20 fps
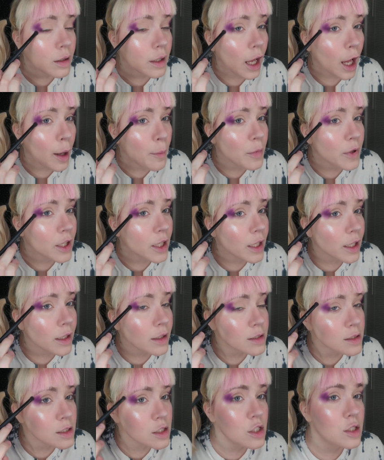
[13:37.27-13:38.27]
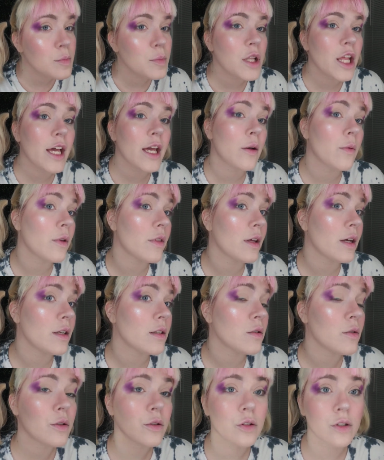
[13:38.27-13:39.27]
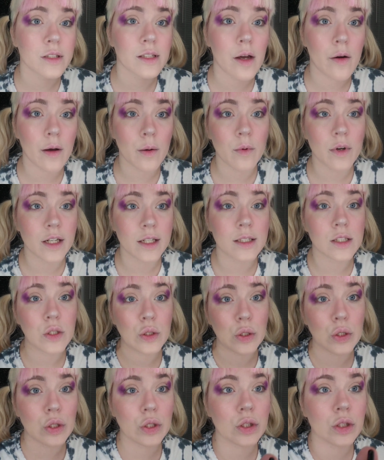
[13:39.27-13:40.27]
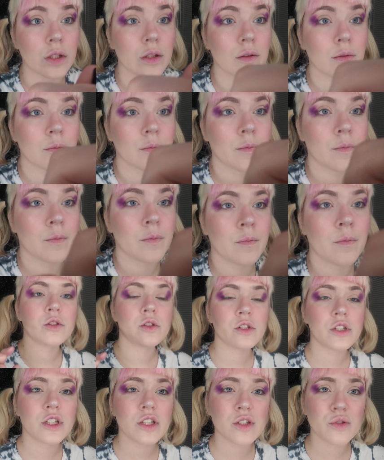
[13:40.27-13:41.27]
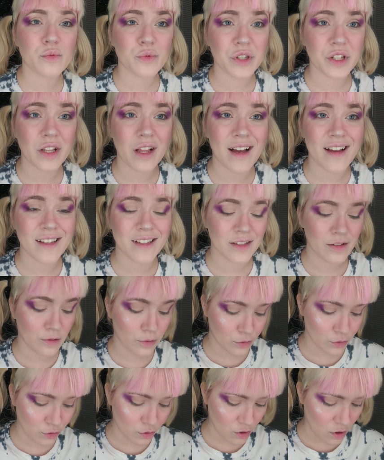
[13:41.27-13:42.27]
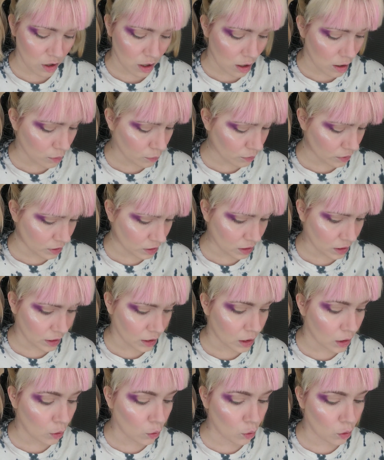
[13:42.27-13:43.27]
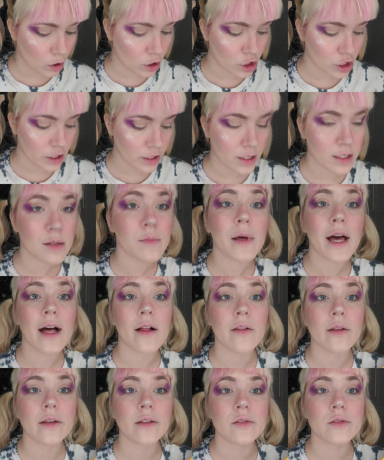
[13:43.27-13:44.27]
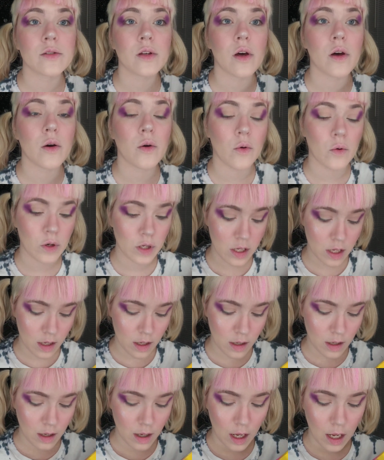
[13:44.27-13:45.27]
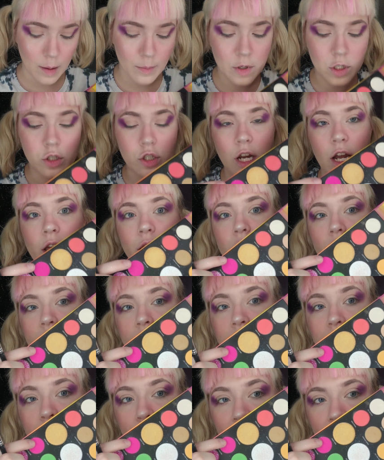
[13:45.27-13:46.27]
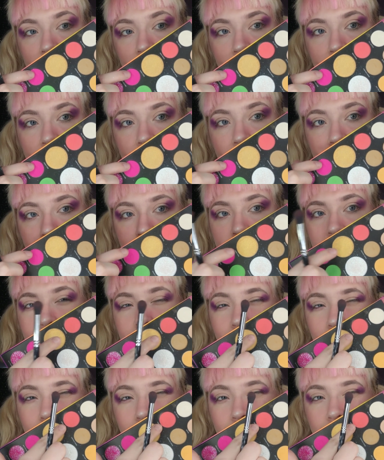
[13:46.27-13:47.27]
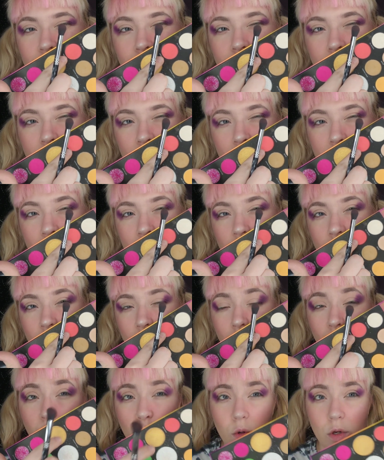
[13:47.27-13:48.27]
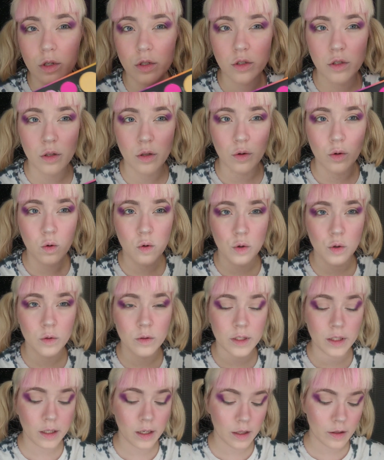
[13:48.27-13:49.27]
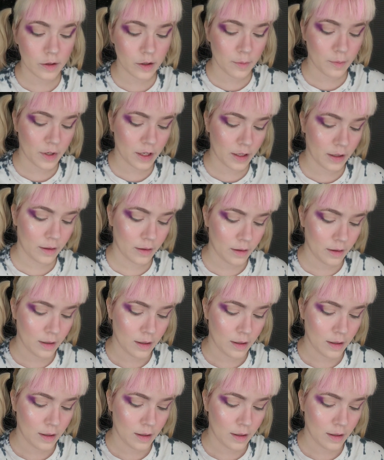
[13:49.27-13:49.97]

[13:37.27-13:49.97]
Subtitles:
tapping this and just playing with it till it looks how I want it to look. So I just realized that there's not really an orange in this palette. So I'm going to try this pink next, and I'll use this as the orange, the corally color, but